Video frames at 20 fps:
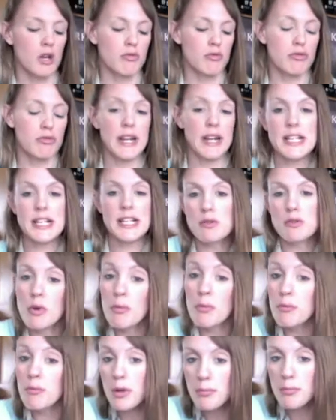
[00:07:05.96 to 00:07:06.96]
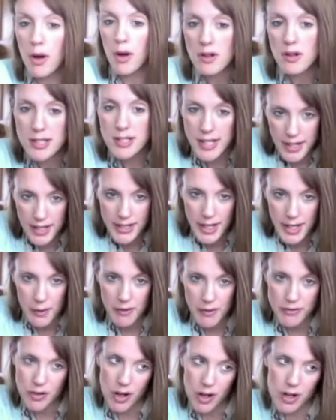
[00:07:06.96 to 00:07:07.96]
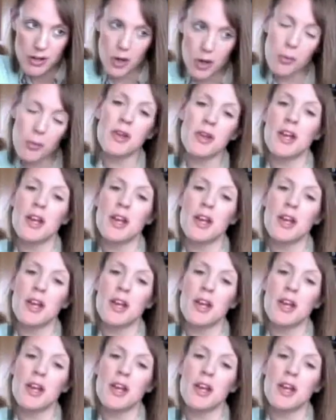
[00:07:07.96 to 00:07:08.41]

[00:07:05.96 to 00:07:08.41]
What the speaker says: Ready to Rumble Boxing. I know I've got a couple